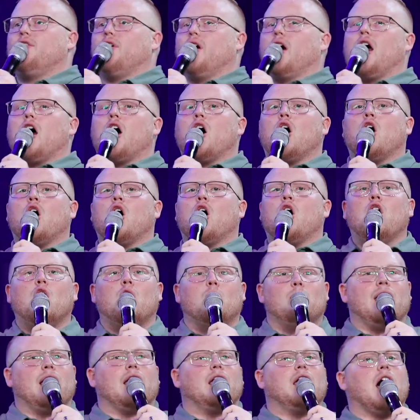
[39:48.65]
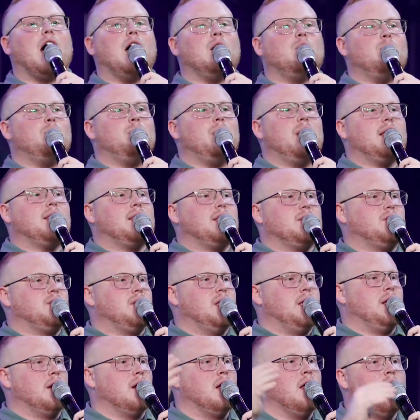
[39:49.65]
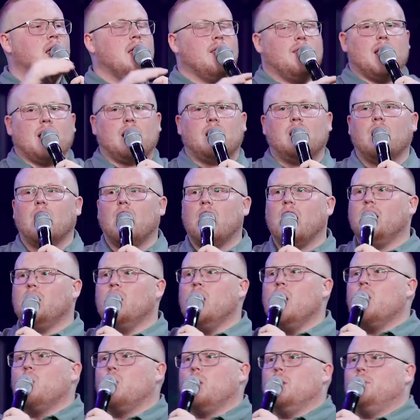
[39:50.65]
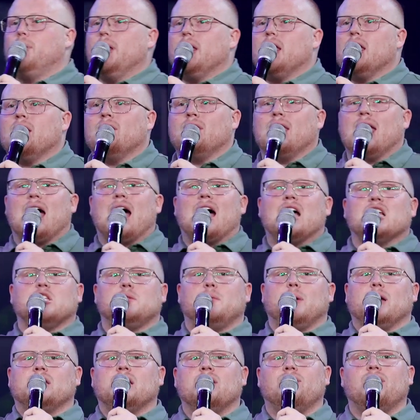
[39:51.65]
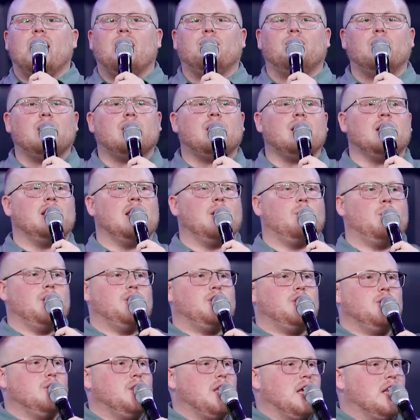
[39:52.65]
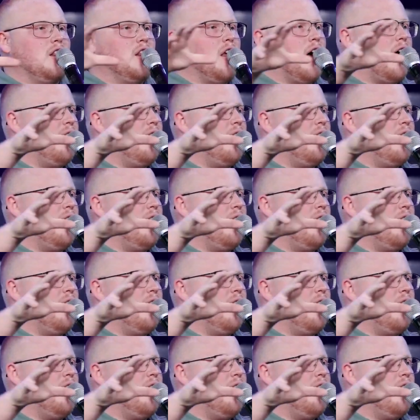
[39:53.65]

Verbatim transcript: for our home, that God would be at the center, that God would be in the aspect of everything that we do, that